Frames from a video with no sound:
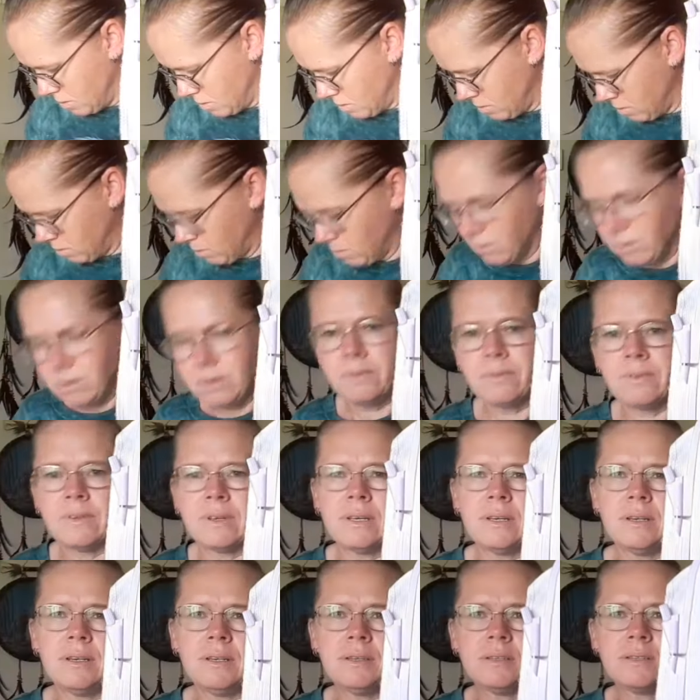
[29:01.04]
on all of
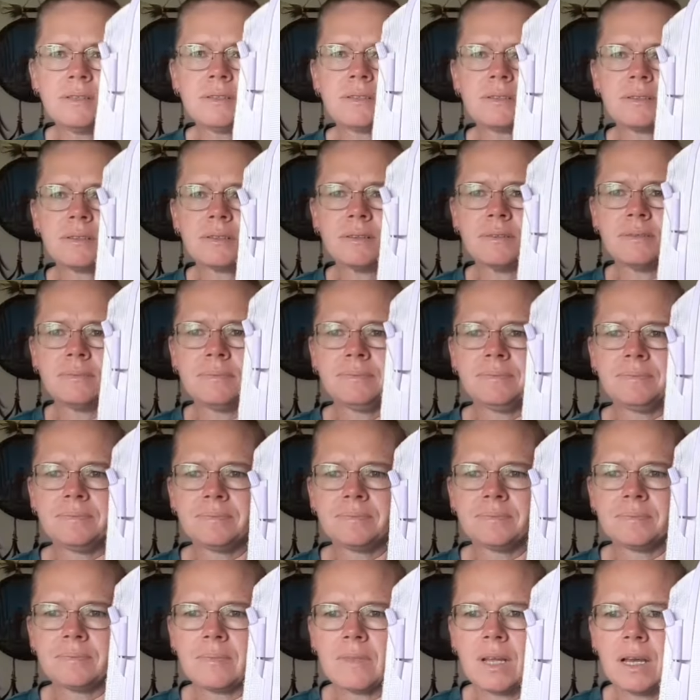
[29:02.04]
these
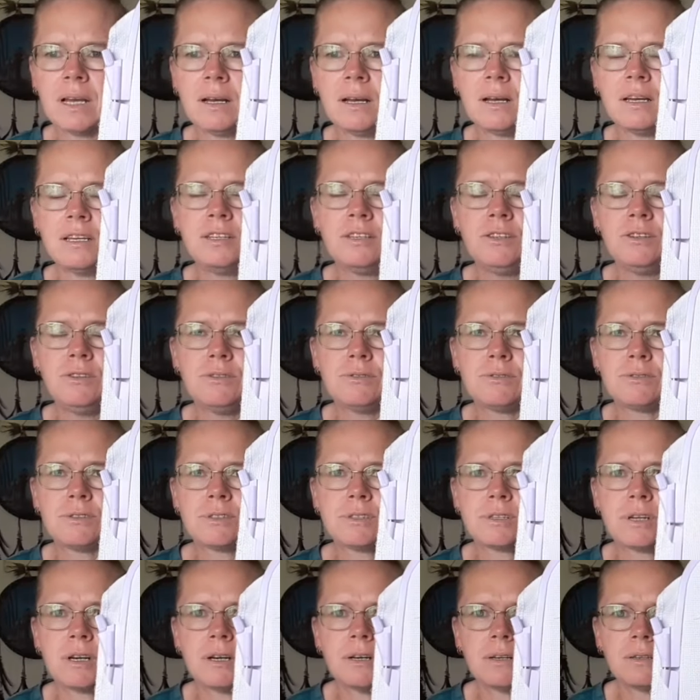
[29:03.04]
new
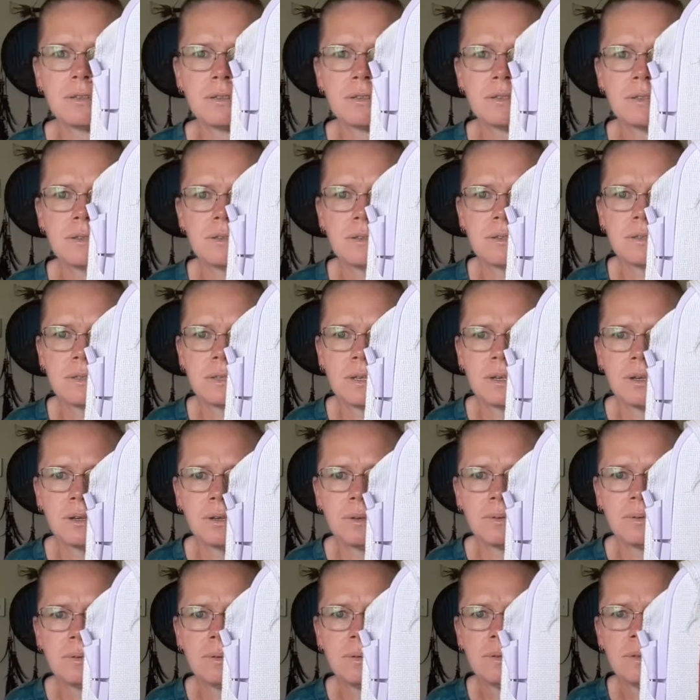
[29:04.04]
starts, so
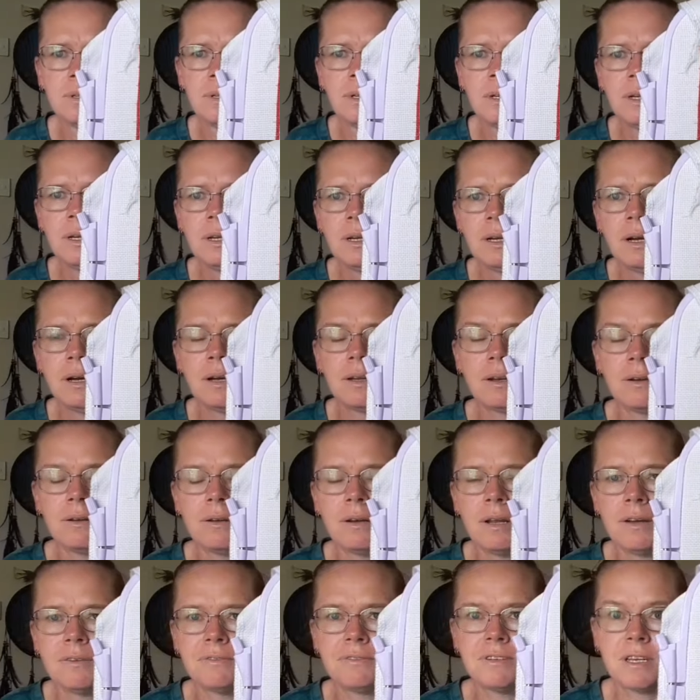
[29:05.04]
I
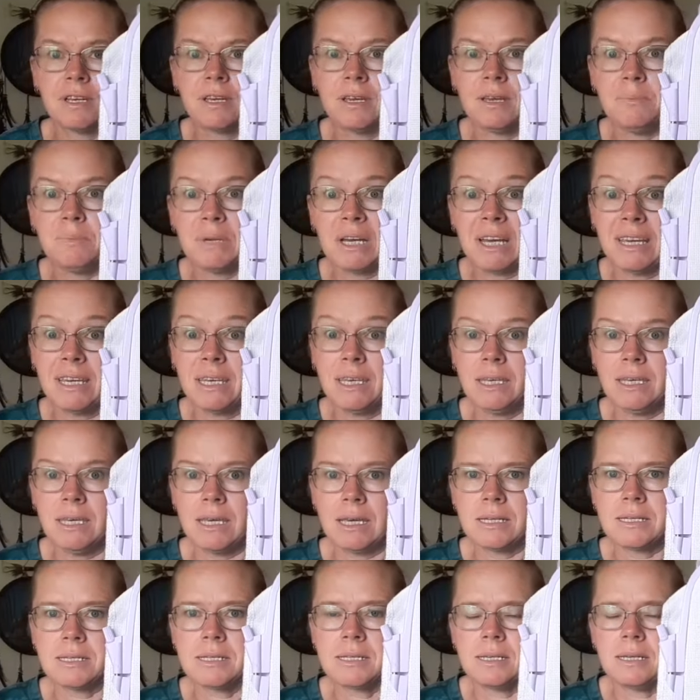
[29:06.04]
don't have to keep
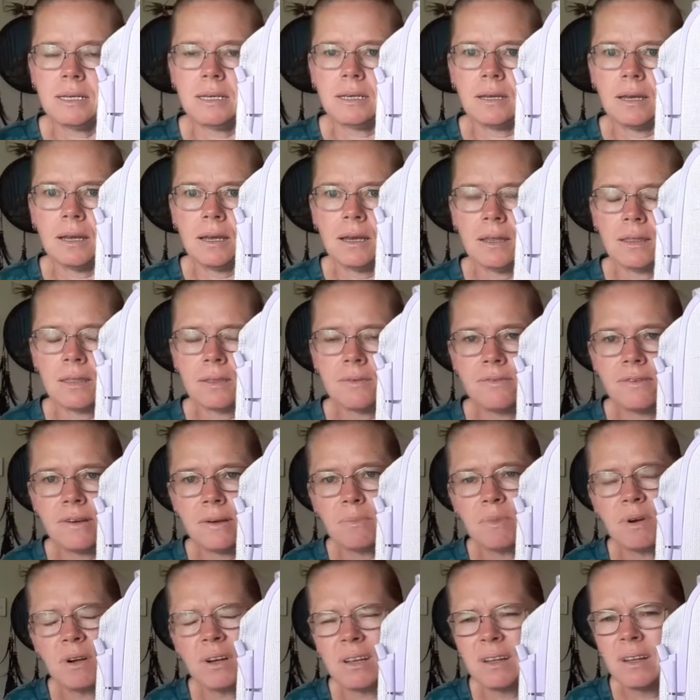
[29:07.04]
guessing at the
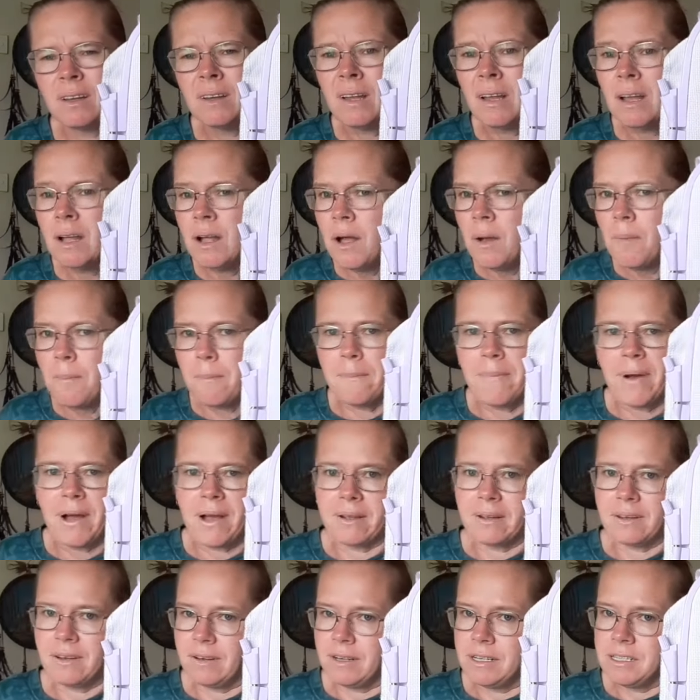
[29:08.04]
fabric.
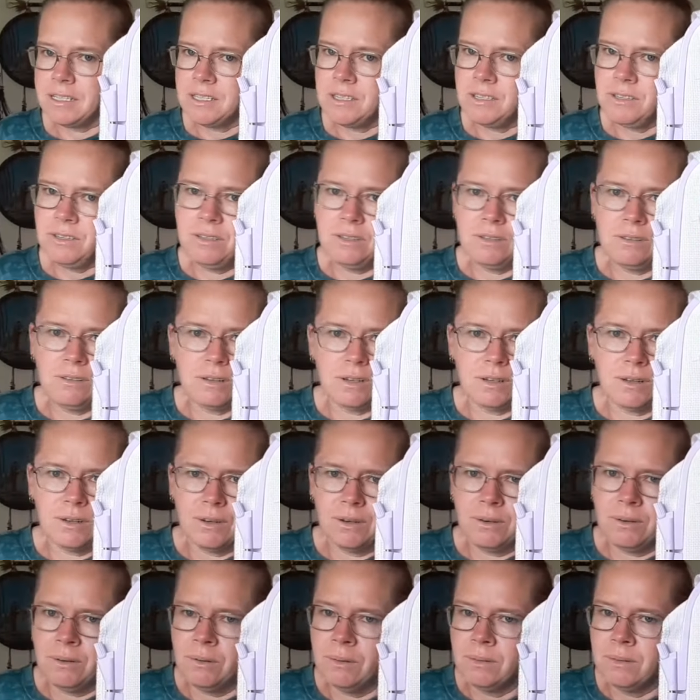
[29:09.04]
But guys, you
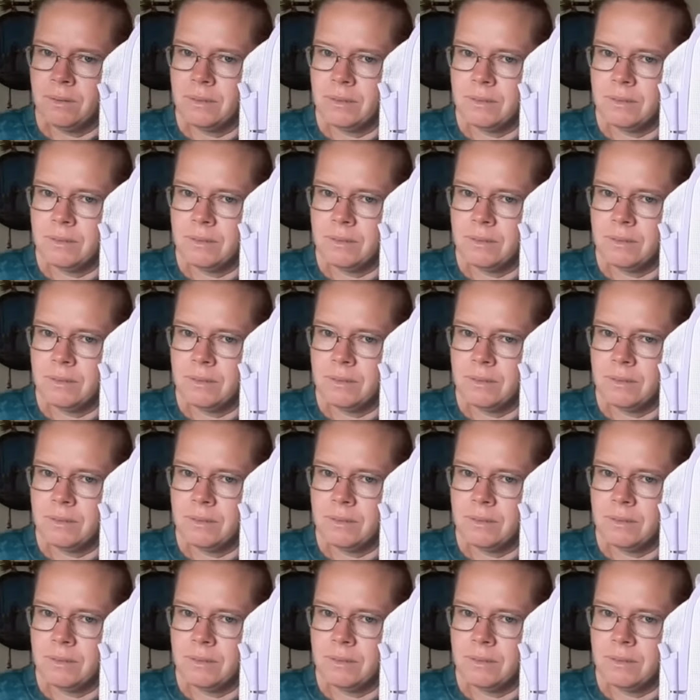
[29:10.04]
know,